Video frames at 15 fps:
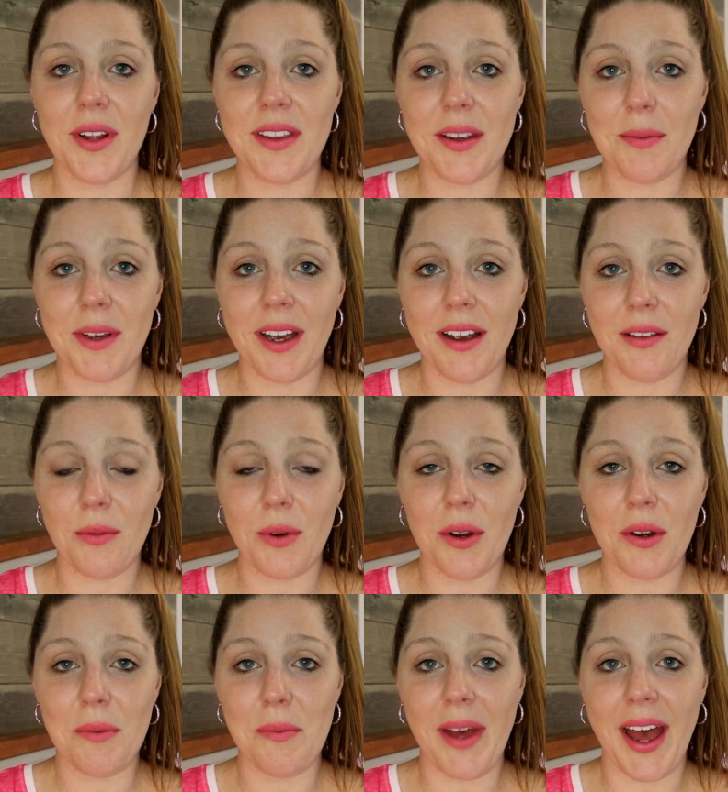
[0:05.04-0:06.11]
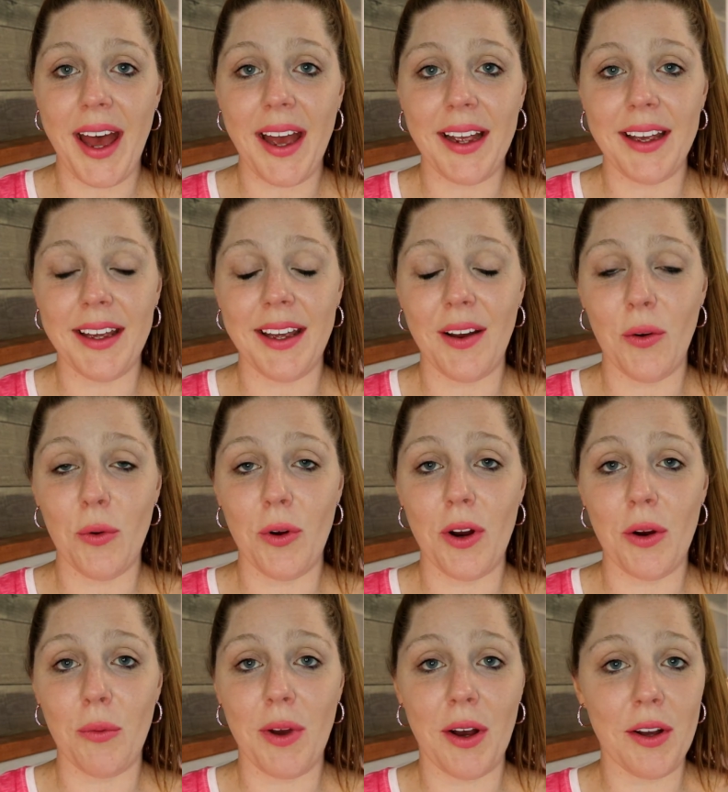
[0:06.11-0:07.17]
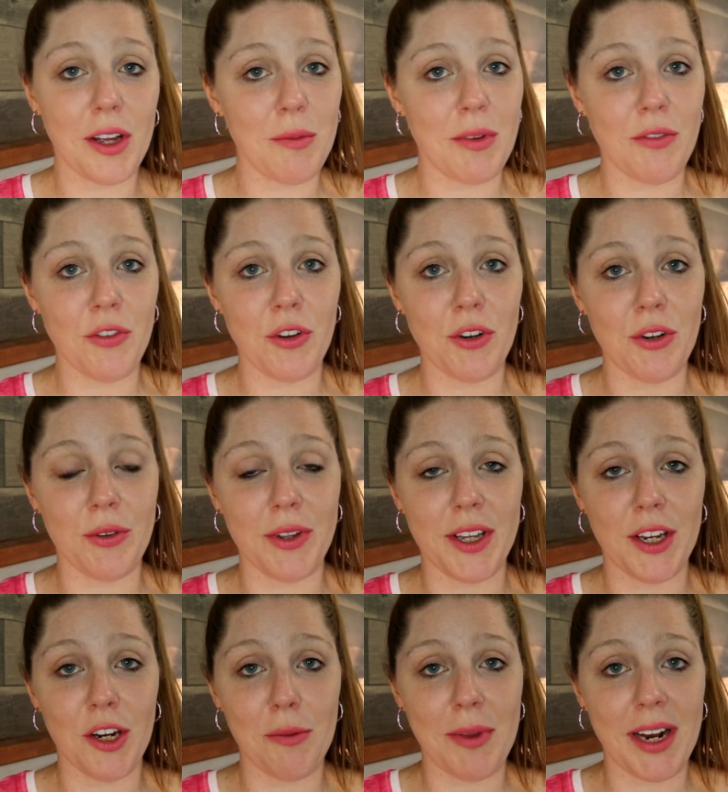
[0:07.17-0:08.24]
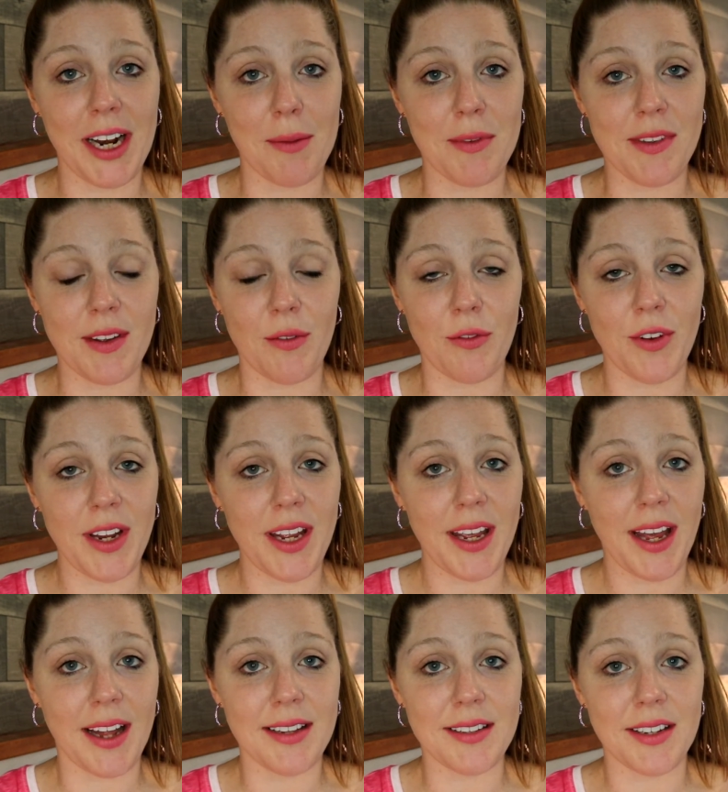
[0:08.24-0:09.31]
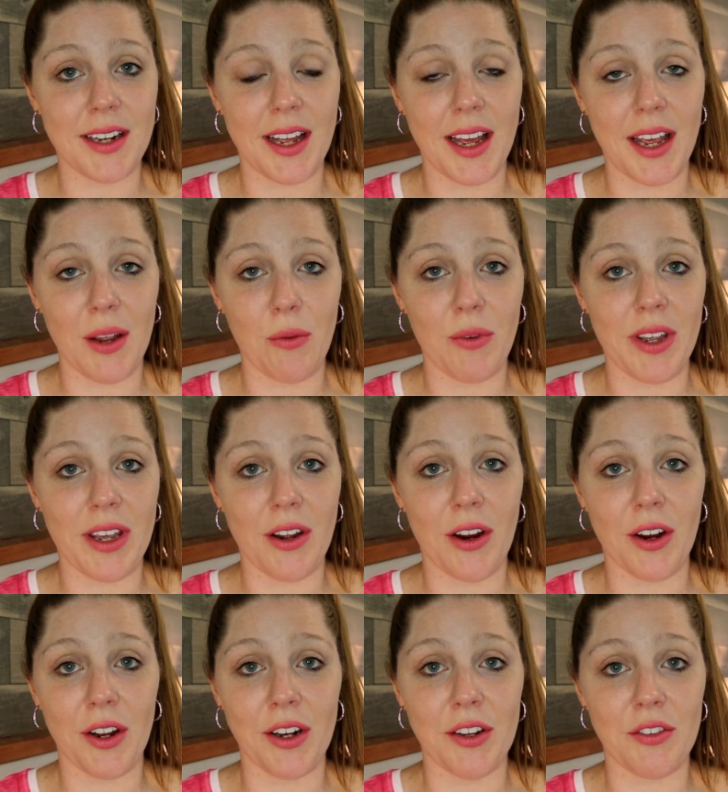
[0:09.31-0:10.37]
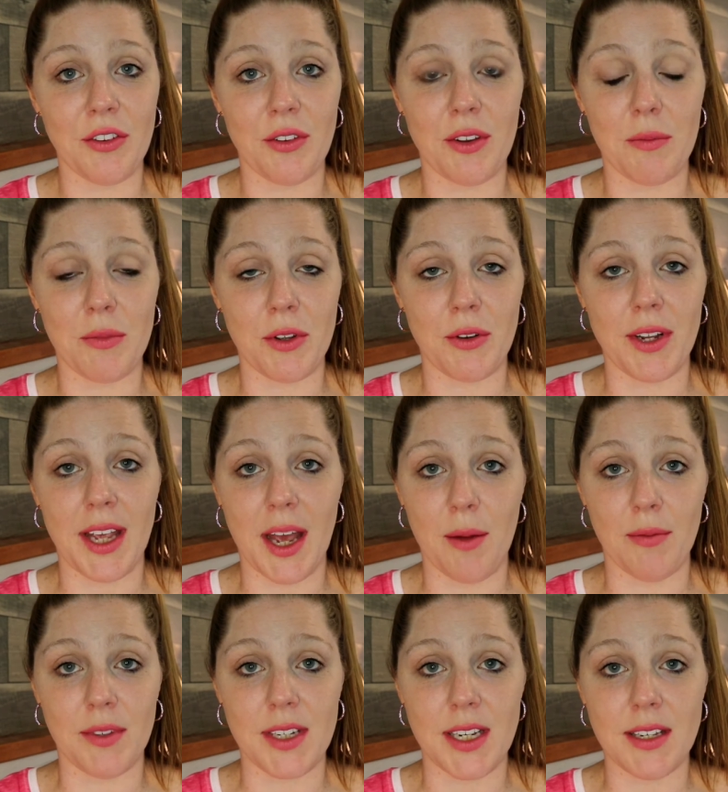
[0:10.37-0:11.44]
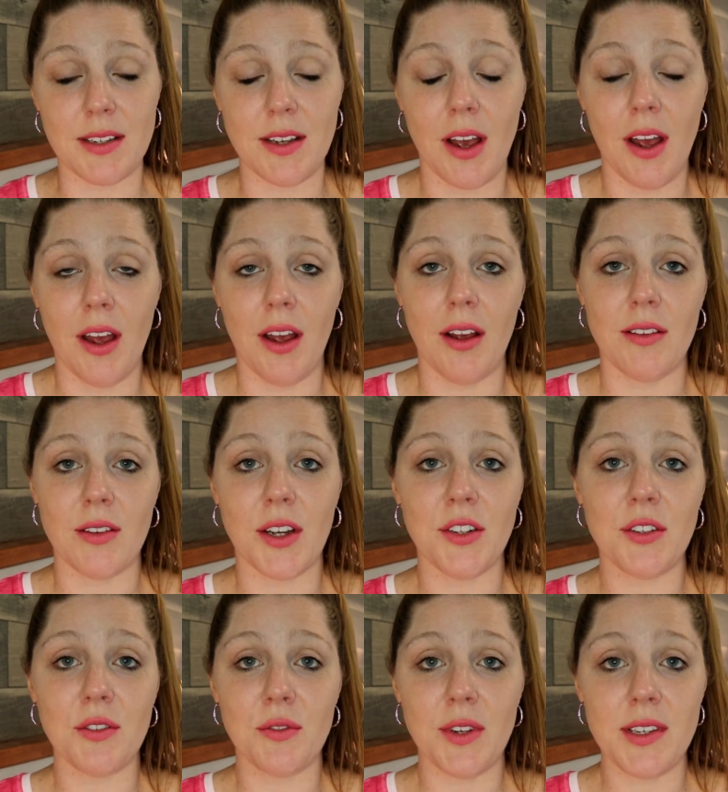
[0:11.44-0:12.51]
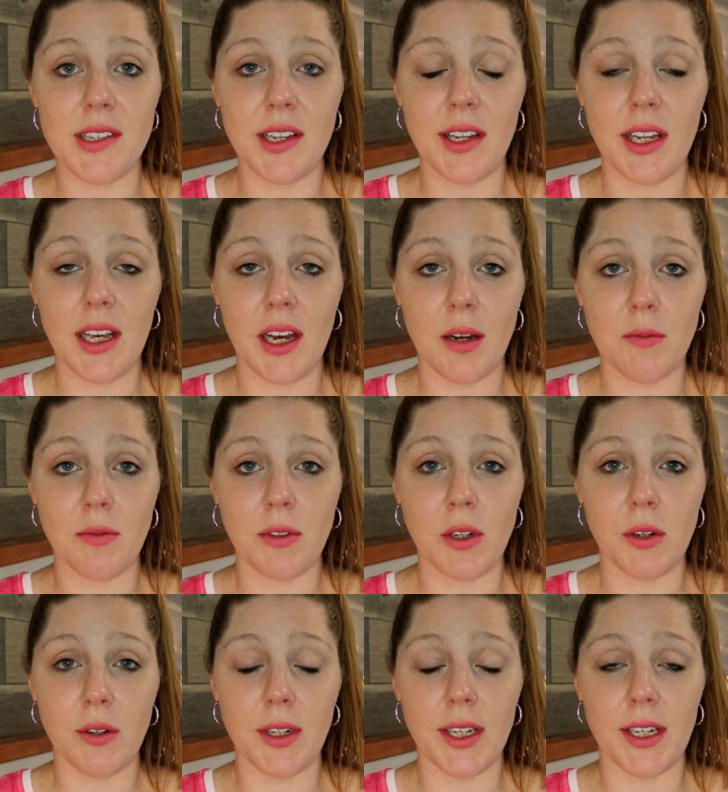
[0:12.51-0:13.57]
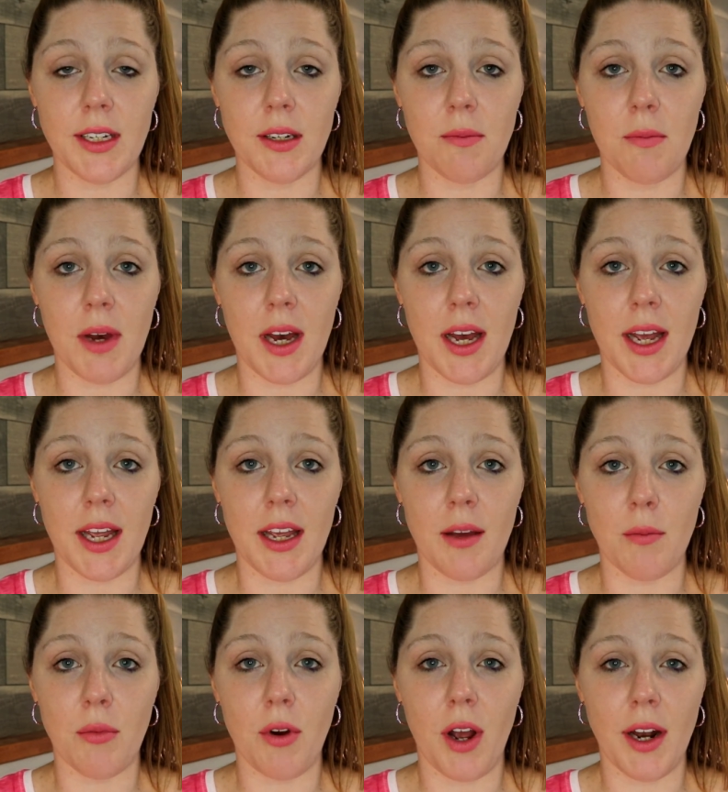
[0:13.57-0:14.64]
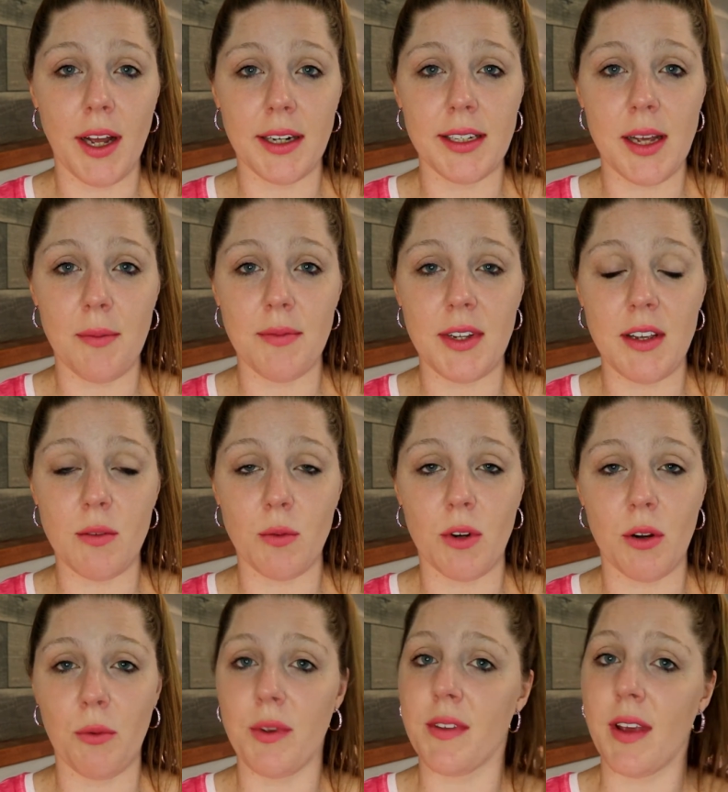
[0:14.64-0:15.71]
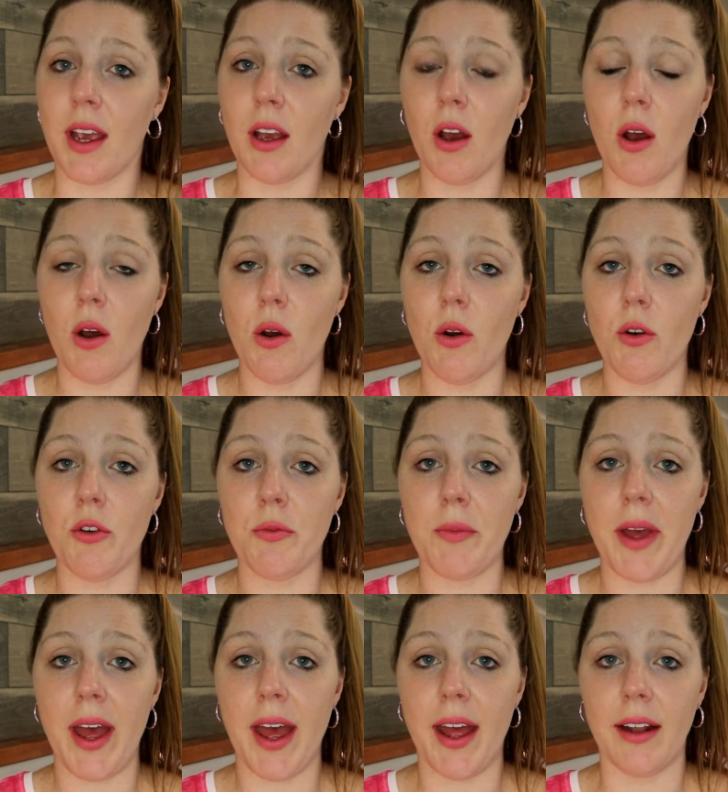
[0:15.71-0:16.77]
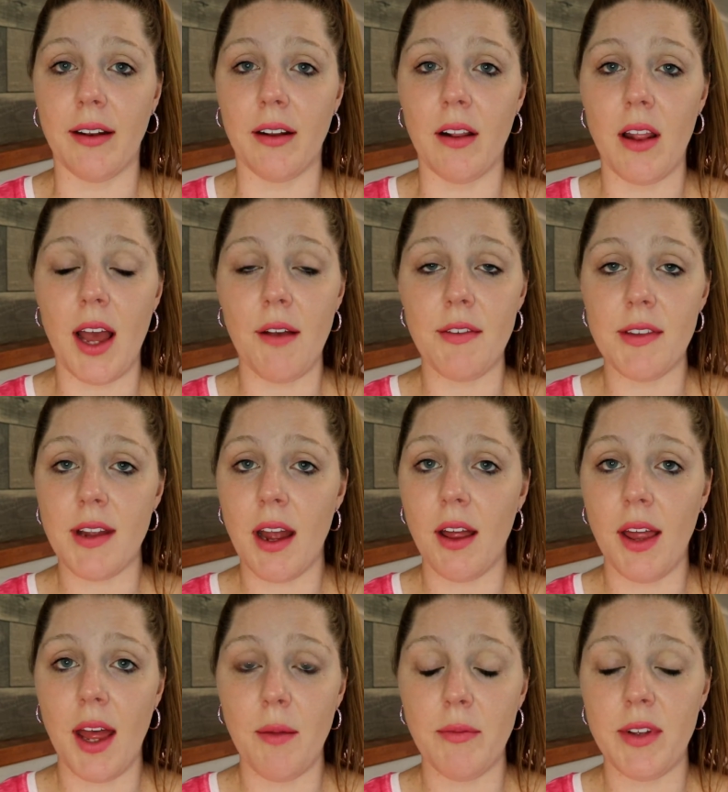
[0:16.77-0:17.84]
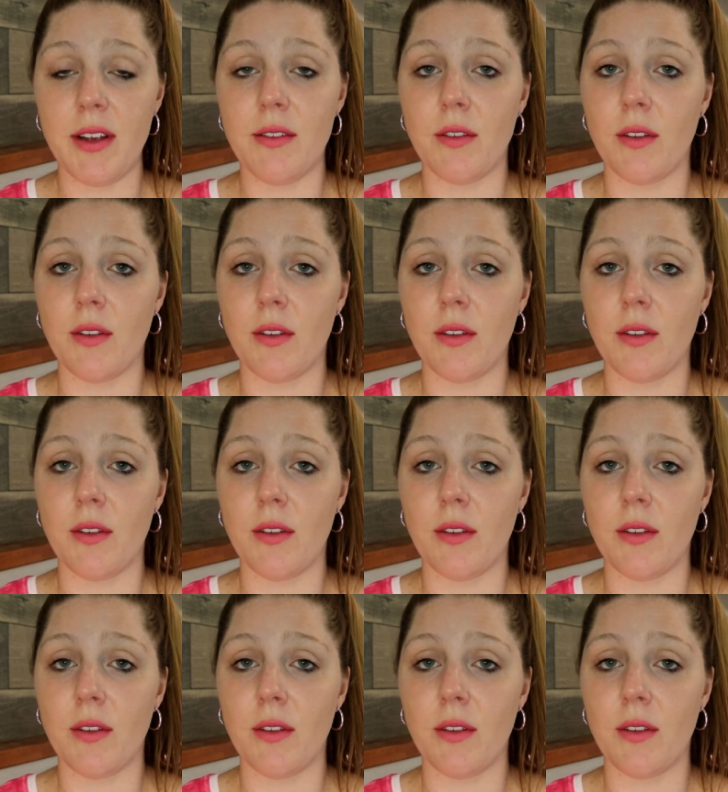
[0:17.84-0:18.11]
What's up guys, welcome back, or welcome if you're new here. My name's Tiffany and today we are gonna do the beauty empties. So I just recently uploaded my product empties where it was like home and lifestyle empties.